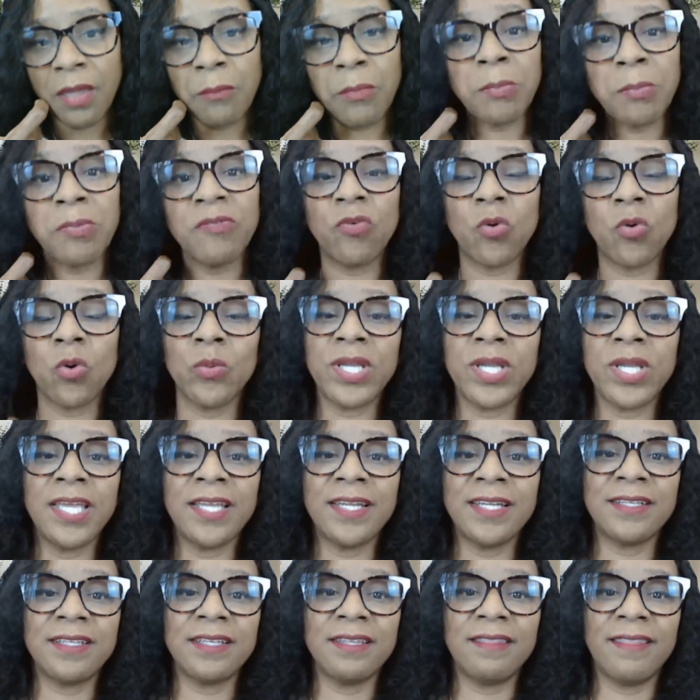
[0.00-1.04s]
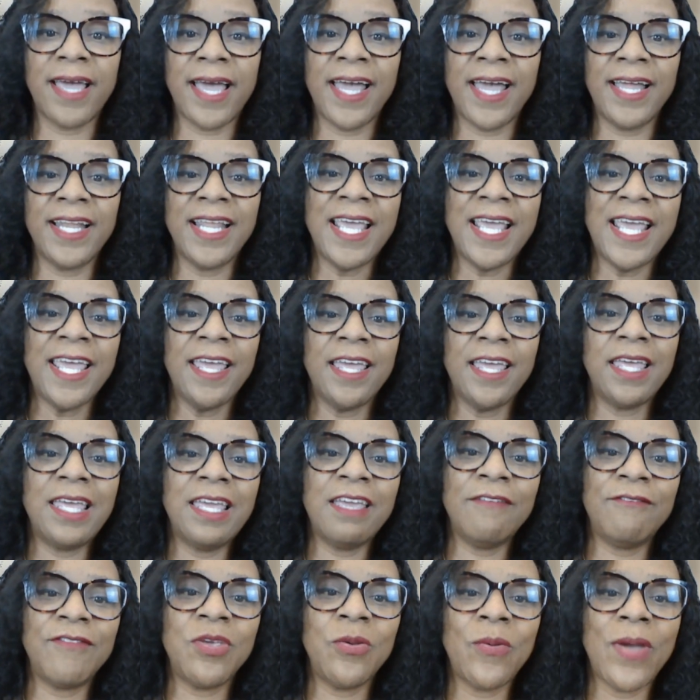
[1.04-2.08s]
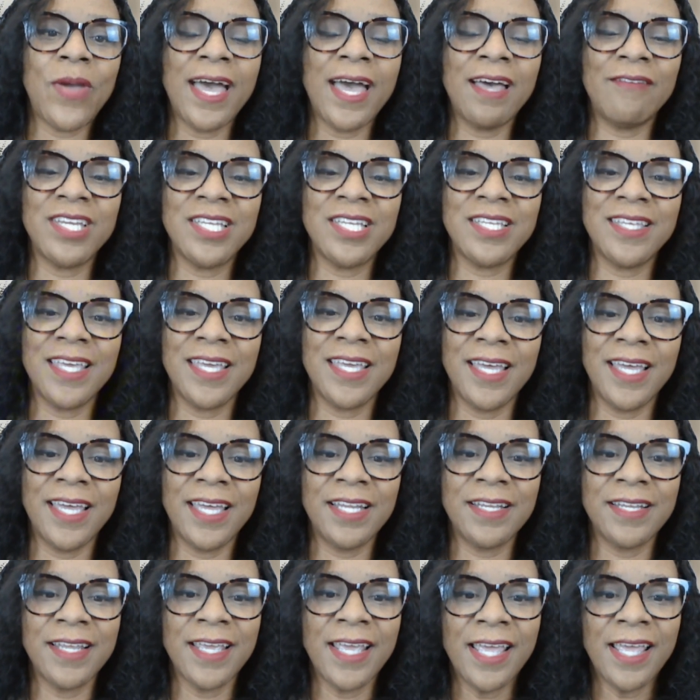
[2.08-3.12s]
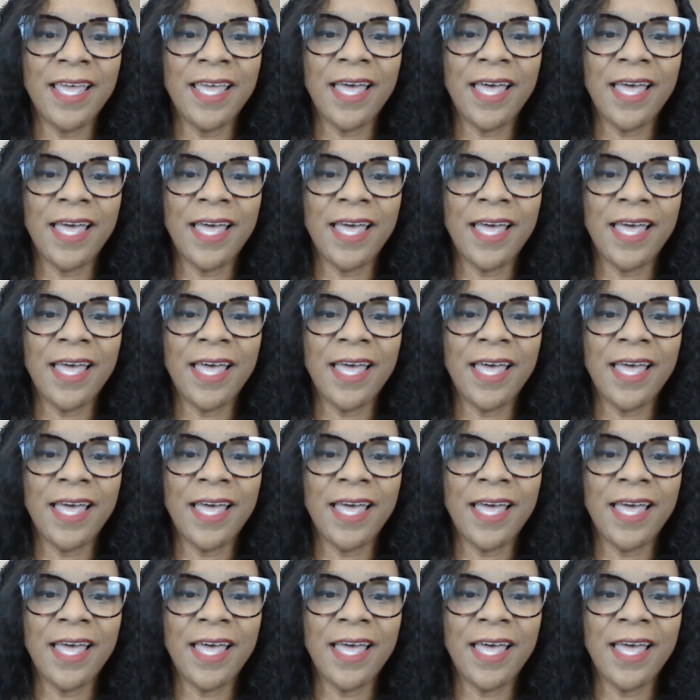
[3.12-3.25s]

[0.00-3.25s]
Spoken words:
But before we get into that, if you haven't yet,